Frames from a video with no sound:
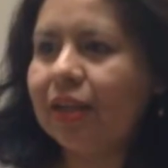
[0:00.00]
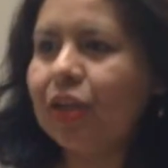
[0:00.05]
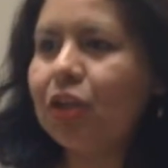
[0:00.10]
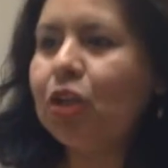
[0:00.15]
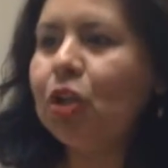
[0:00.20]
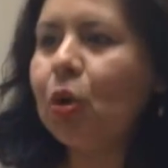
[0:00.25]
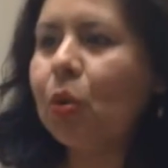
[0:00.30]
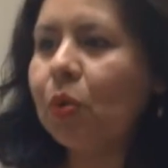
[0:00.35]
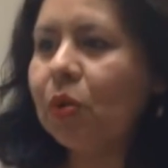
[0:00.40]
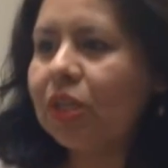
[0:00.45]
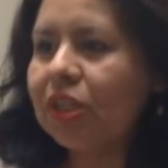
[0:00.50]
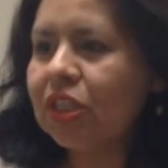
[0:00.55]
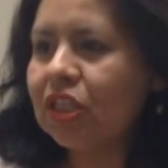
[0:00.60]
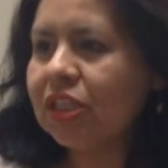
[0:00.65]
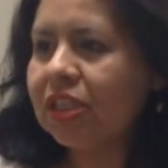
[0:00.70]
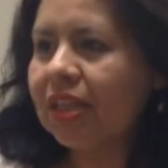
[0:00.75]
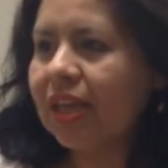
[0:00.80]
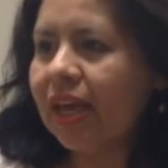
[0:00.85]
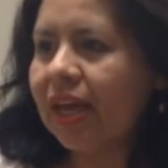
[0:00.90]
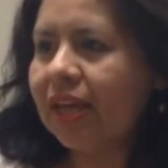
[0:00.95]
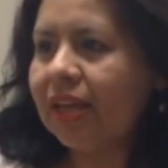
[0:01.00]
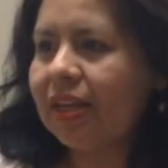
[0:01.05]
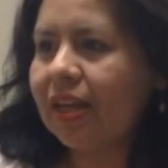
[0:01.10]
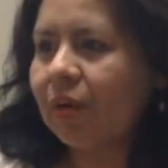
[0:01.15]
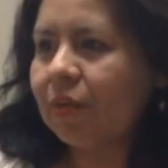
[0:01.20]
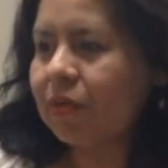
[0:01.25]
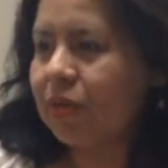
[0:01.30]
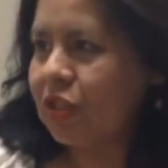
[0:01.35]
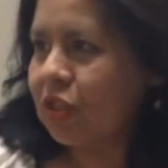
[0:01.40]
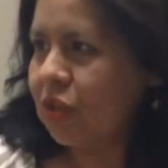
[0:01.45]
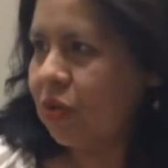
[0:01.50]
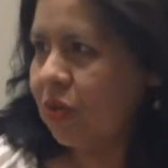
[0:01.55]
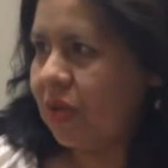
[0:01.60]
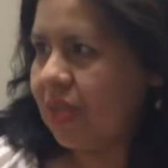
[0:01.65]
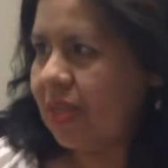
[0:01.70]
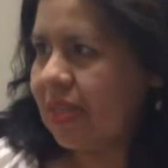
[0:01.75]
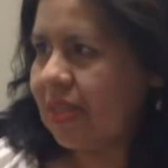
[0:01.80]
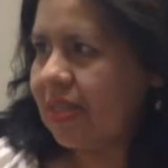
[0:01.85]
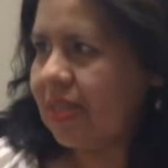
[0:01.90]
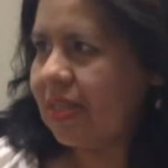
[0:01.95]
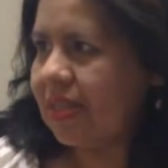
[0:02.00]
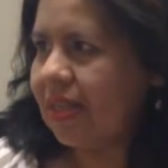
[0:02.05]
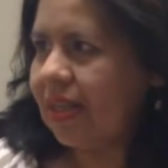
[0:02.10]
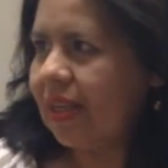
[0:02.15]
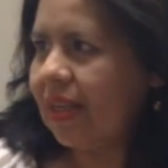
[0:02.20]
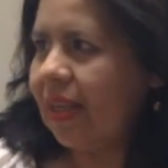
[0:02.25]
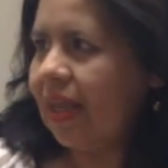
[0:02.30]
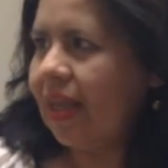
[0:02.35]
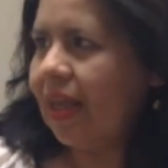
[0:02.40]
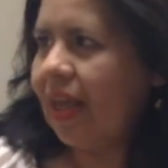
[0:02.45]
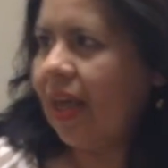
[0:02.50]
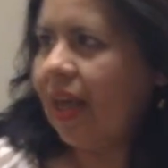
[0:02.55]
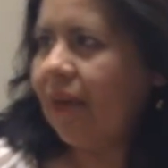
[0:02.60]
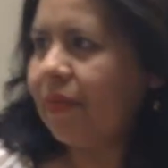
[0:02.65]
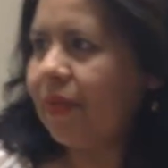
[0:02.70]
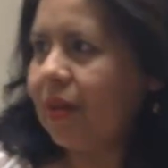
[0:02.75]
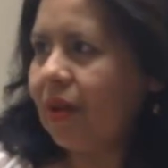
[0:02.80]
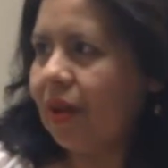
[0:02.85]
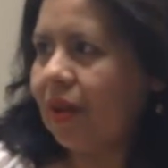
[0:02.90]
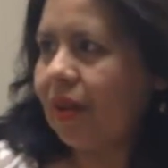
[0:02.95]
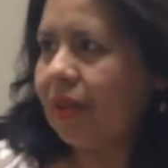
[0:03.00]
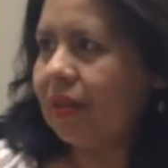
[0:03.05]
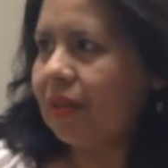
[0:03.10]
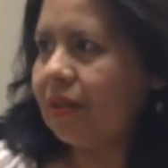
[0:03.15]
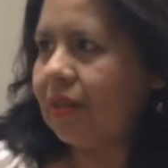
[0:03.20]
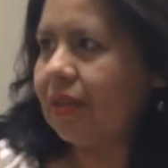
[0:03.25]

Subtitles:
knowledge that our students have got